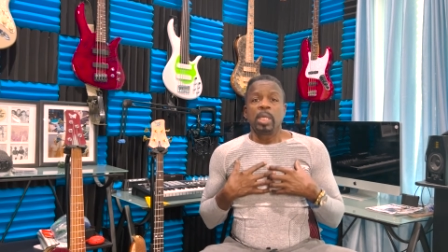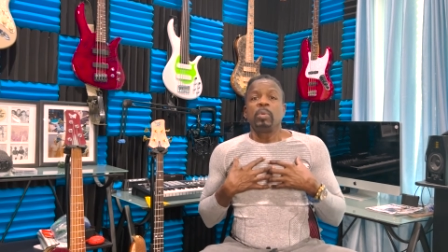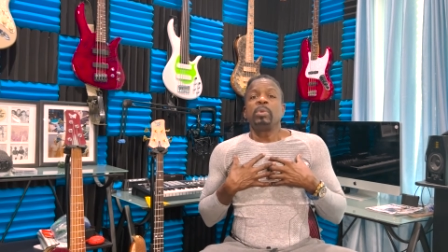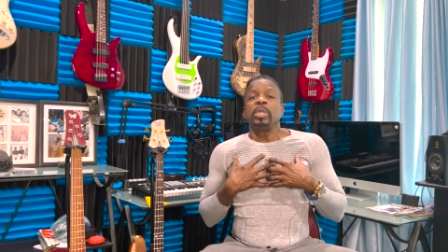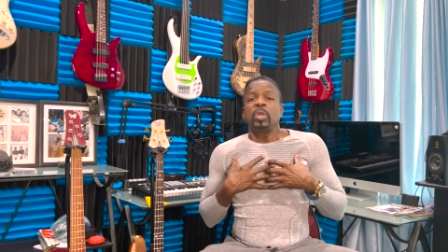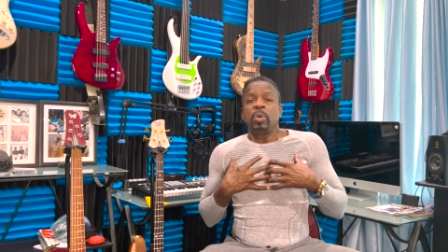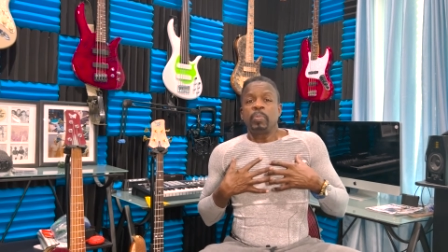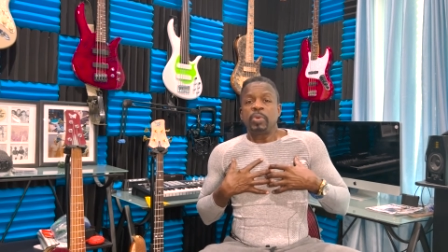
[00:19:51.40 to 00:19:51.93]

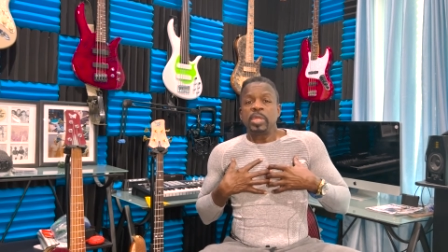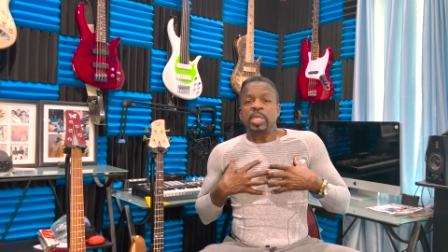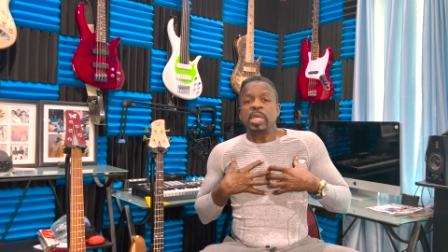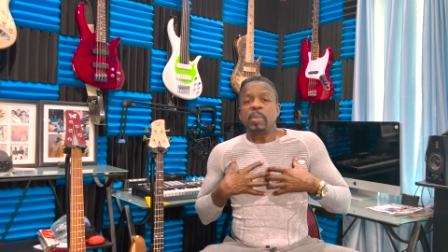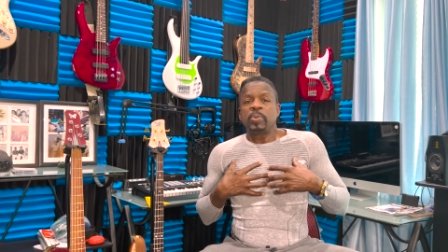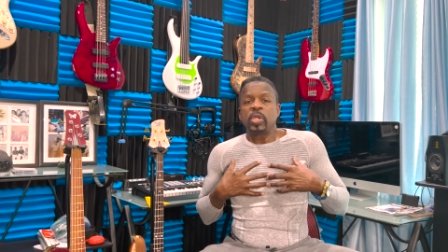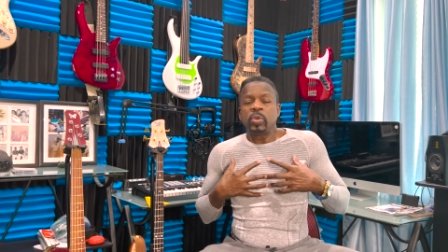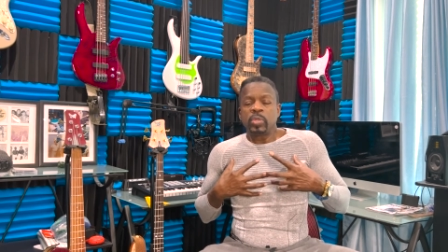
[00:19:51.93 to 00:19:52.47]
you know, breathing
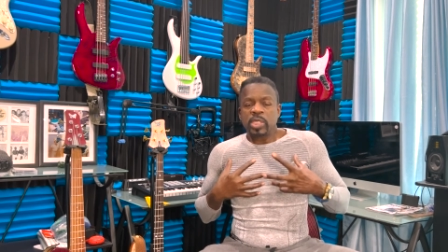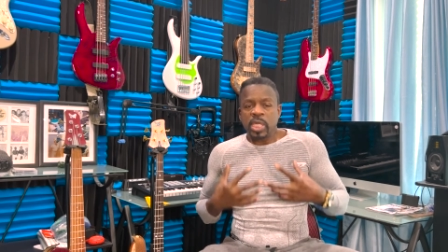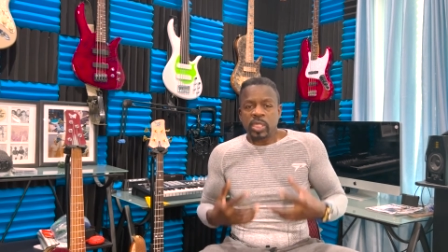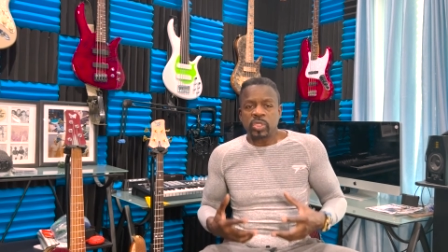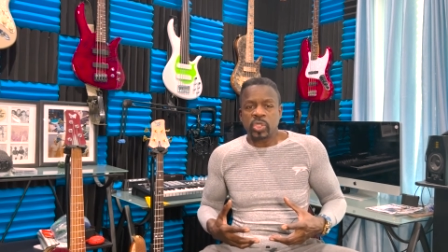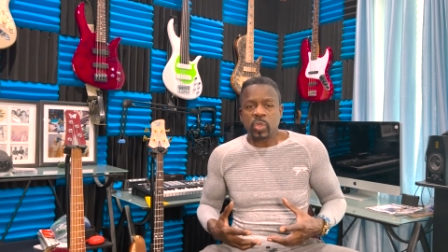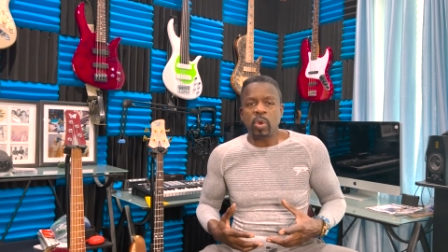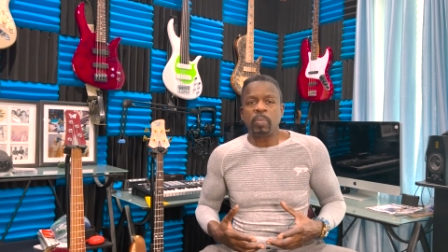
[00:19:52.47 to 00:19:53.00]
up here, we're taking
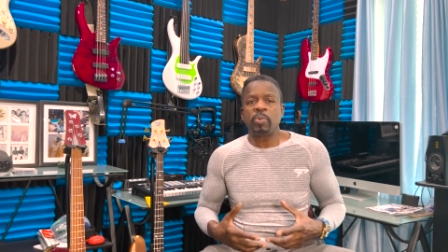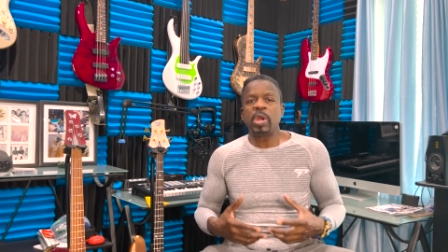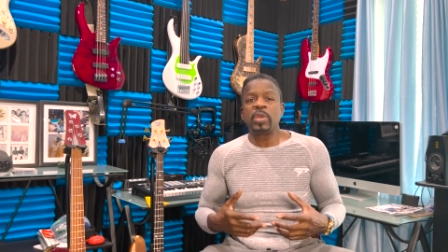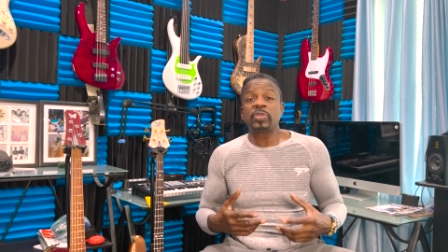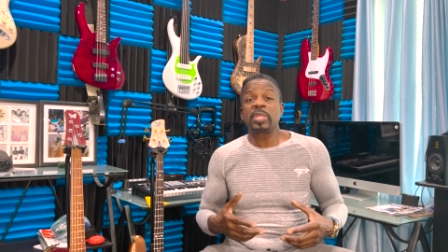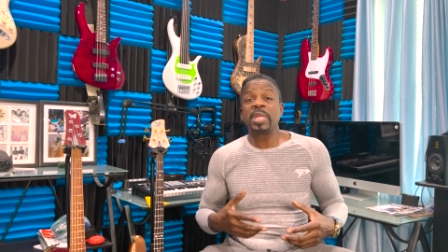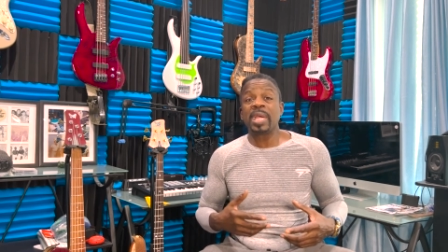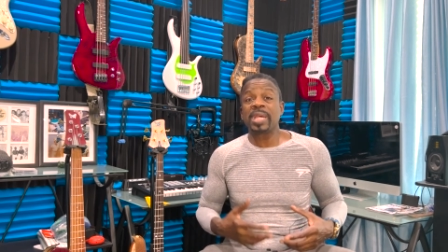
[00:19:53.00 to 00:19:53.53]
short
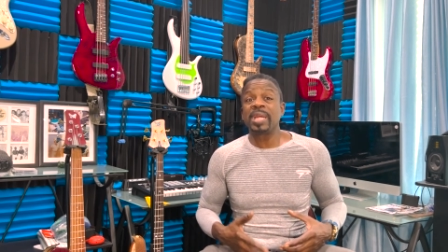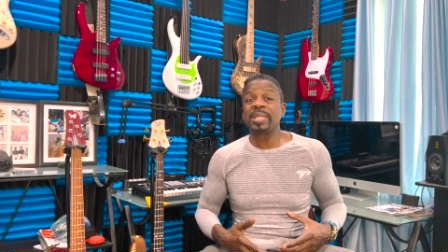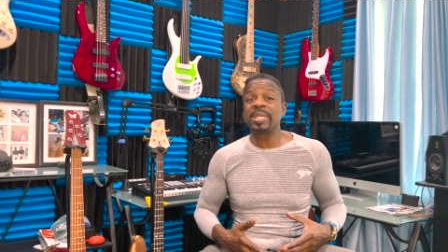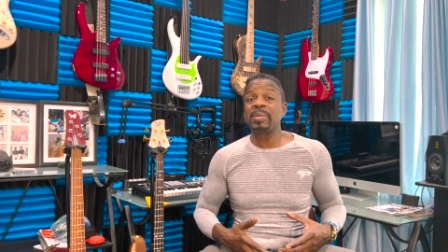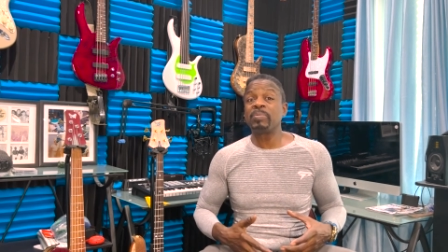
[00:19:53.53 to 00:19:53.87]
breaths and that kind of thing.